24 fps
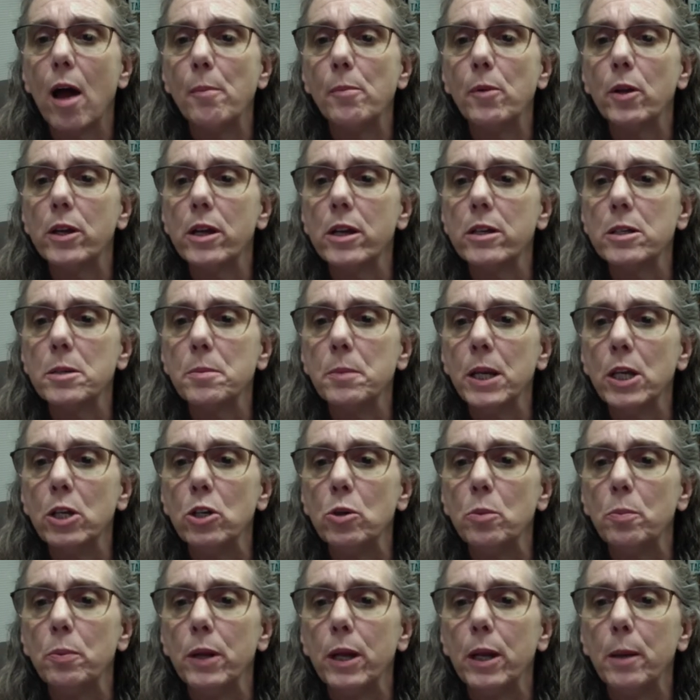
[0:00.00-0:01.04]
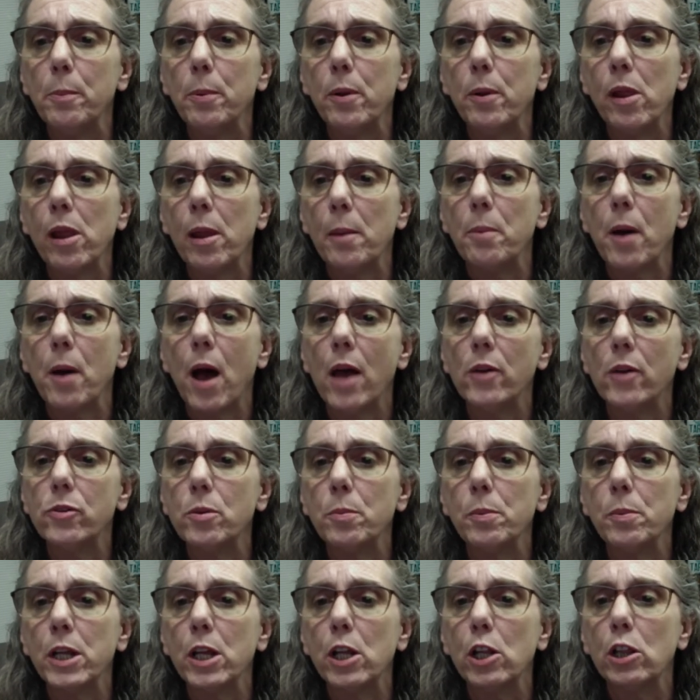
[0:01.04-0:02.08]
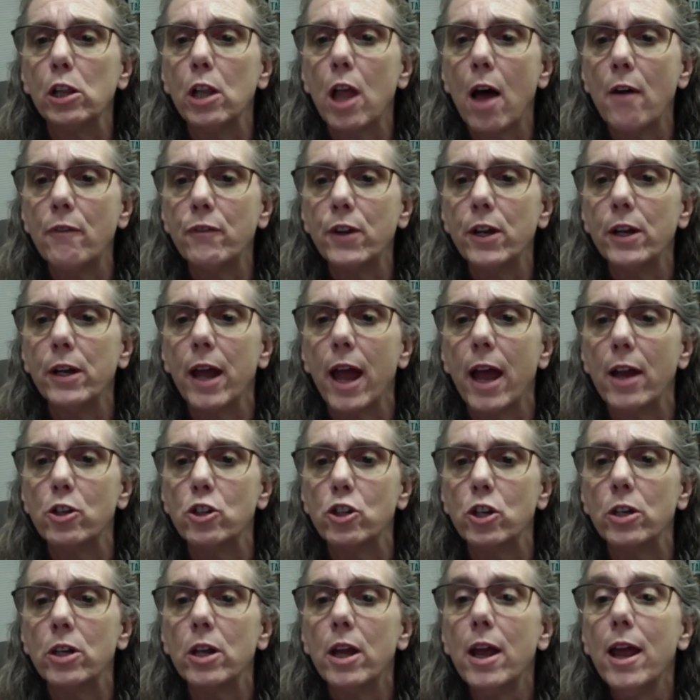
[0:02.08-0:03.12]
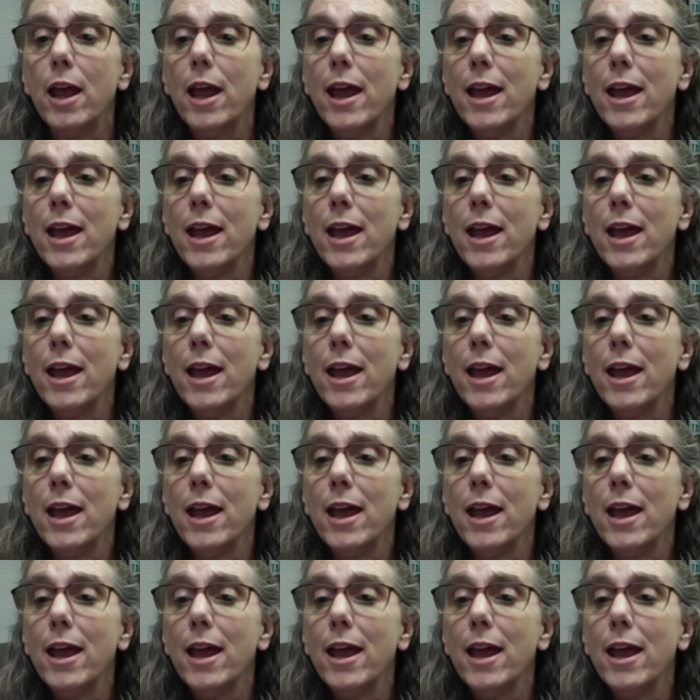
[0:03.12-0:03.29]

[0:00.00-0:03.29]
I'm looking to meet new people and possibly a love connection.